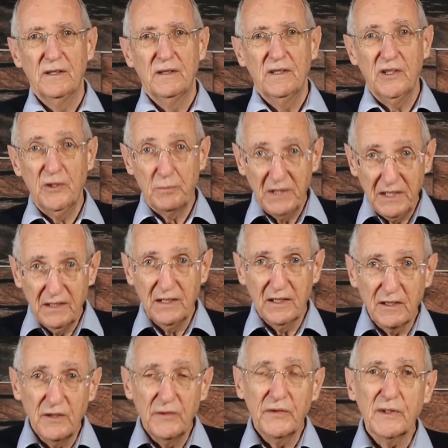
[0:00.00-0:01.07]
that it is
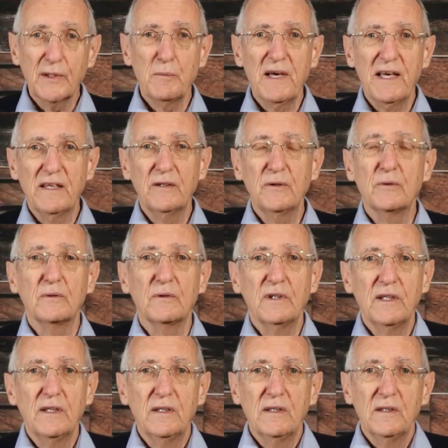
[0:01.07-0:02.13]
based on a
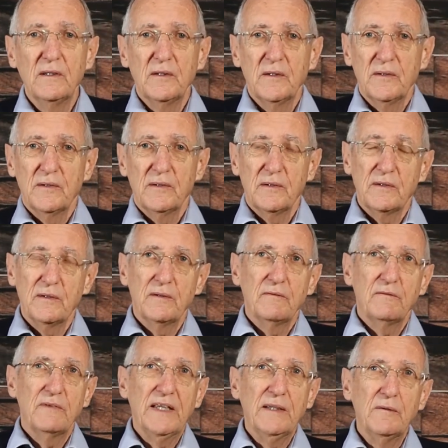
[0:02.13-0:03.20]
depression.
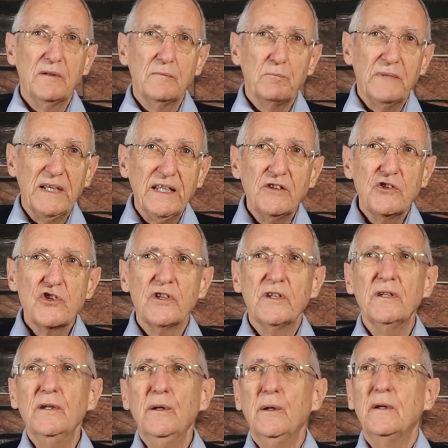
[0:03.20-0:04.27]
I disagree with
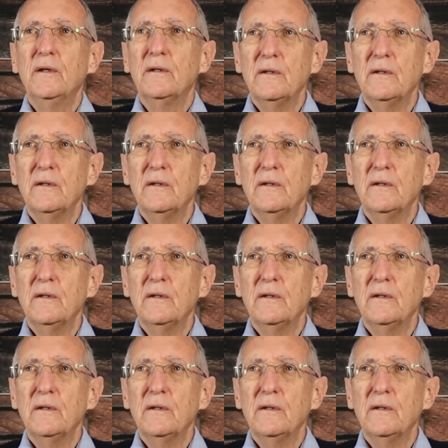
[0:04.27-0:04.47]
them here.